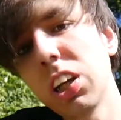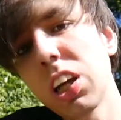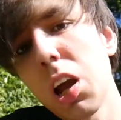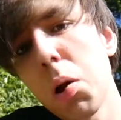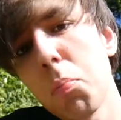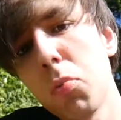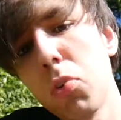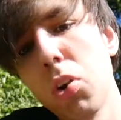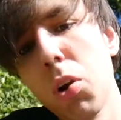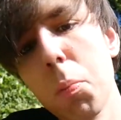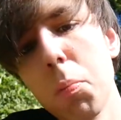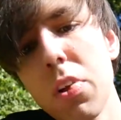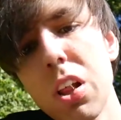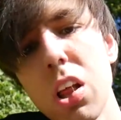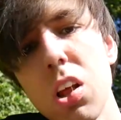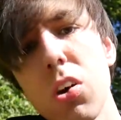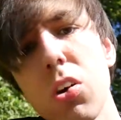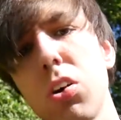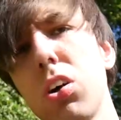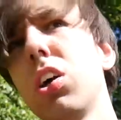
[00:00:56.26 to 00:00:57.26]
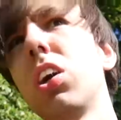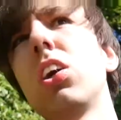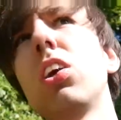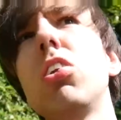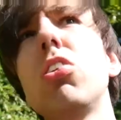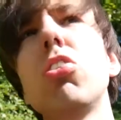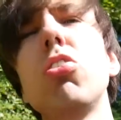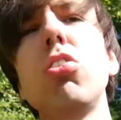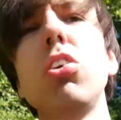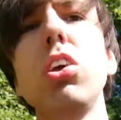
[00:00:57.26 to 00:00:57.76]
your camera. Or you can
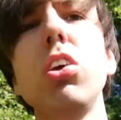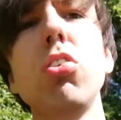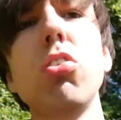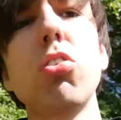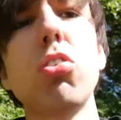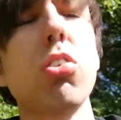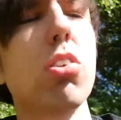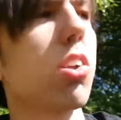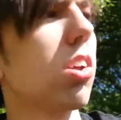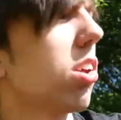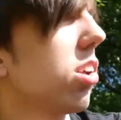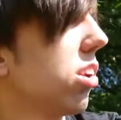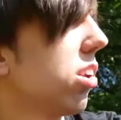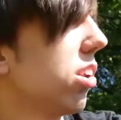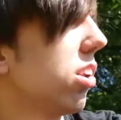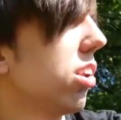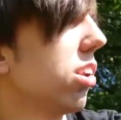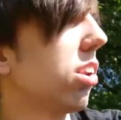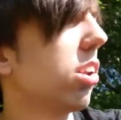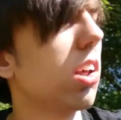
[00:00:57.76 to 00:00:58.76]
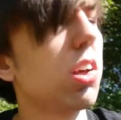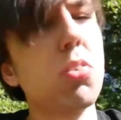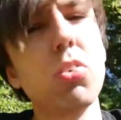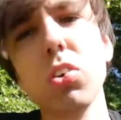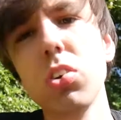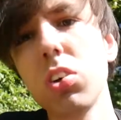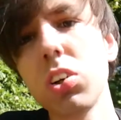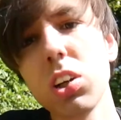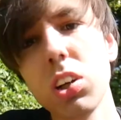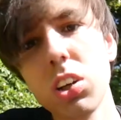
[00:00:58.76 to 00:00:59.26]
just use, if
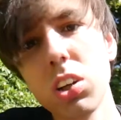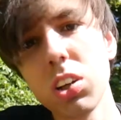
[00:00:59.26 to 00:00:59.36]
you